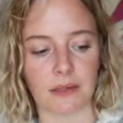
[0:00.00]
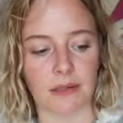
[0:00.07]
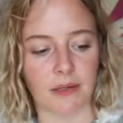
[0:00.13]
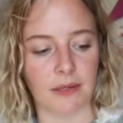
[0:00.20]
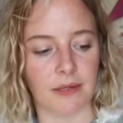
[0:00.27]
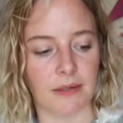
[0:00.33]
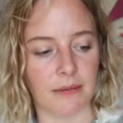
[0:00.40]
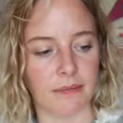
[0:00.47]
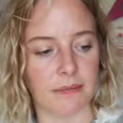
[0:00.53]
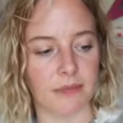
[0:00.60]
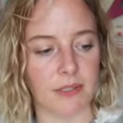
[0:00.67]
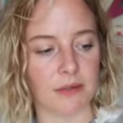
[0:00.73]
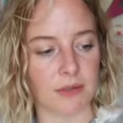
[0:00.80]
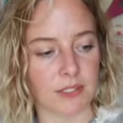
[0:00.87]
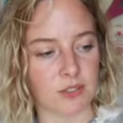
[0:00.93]

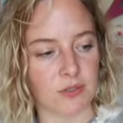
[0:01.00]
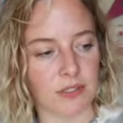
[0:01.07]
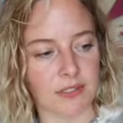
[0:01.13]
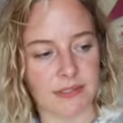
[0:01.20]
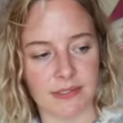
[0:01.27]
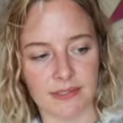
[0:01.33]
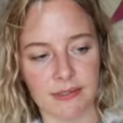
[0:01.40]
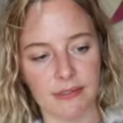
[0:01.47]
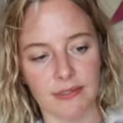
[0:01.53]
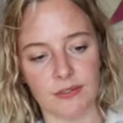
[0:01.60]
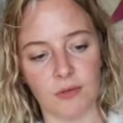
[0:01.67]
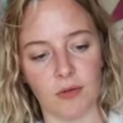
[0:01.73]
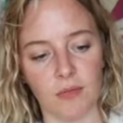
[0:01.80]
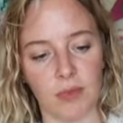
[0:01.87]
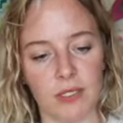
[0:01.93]
As you can see, it's like
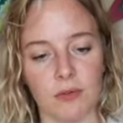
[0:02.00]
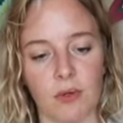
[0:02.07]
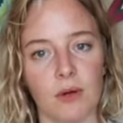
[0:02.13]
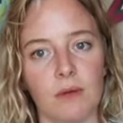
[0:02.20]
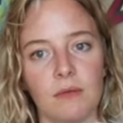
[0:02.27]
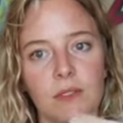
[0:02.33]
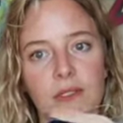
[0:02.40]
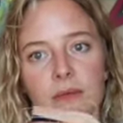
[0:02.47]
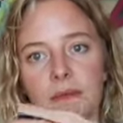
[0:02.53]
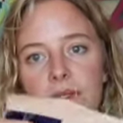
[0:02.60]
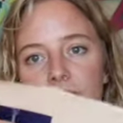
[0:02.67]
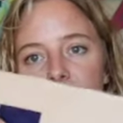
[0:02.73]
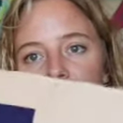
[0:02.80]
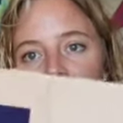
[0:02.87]
12 by 12 or something.